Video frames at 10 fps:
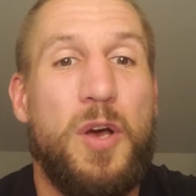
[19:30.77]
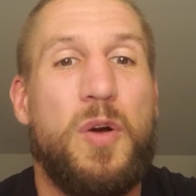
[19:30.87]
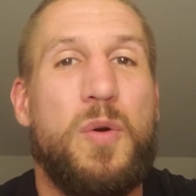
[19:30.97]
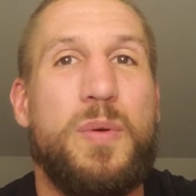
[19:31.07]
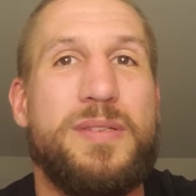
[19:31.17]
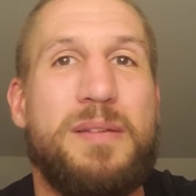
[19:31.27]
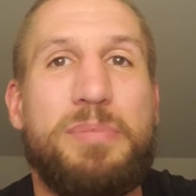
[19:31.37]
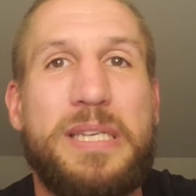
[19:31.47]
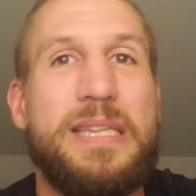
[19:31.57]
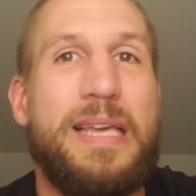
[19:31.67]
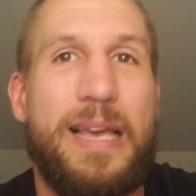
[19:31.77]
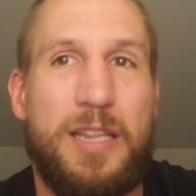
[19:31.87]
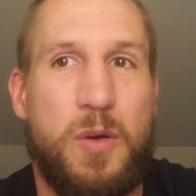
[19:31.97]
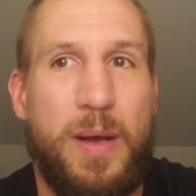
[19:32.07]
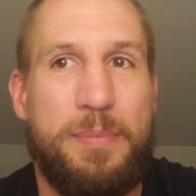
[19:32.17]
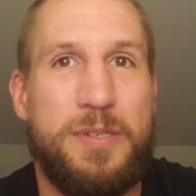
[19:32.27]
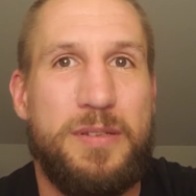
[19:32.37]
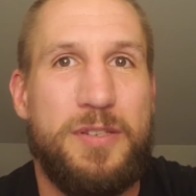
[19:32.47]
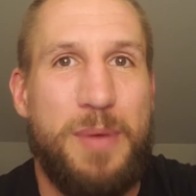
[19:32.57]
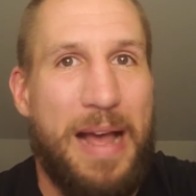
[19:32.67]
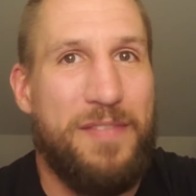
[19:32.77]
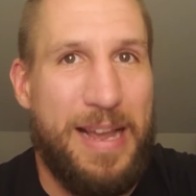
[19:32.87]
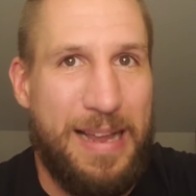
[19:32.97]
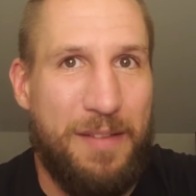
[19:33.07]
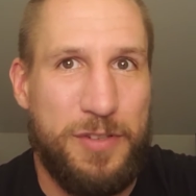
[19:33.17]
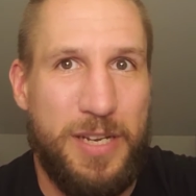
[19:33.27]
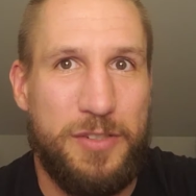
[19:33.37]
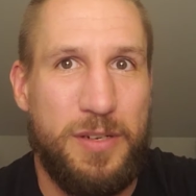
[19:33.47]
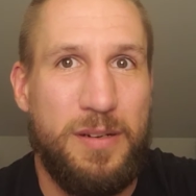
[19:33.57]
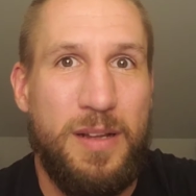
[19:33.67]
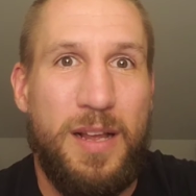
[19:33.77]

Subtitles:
who is completely ill-equipped to have that conversation.